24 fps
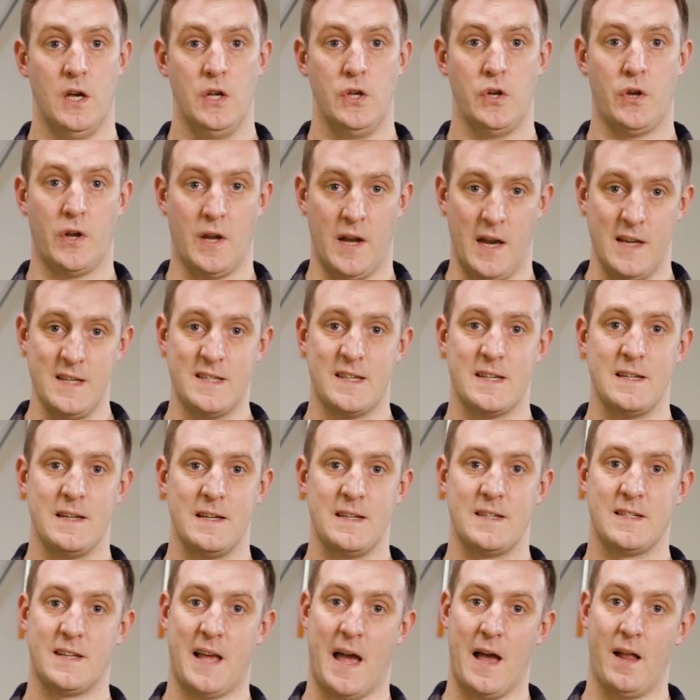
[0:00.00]
You can
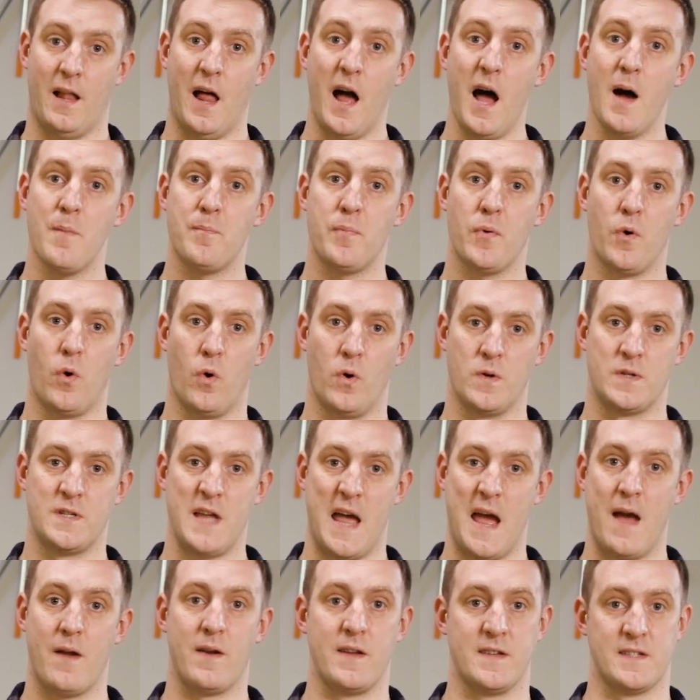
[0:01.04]
instantly scale up or
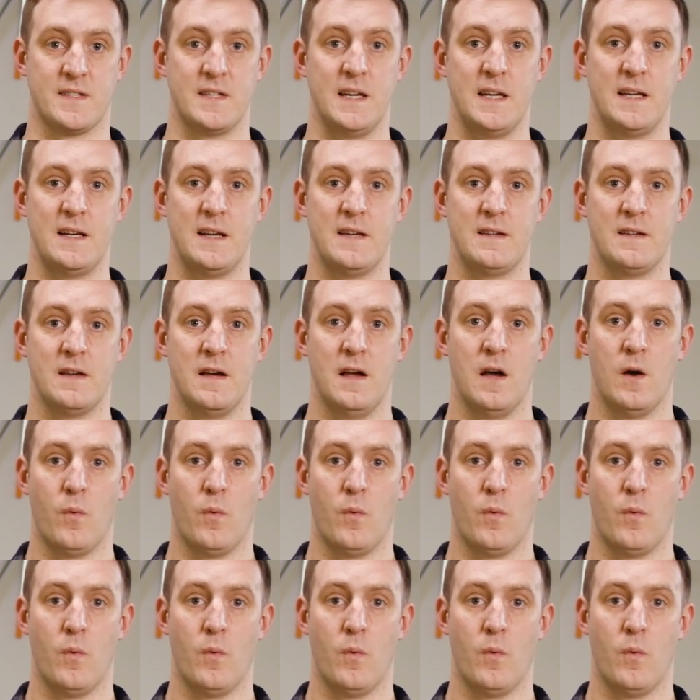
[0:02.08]
down as needed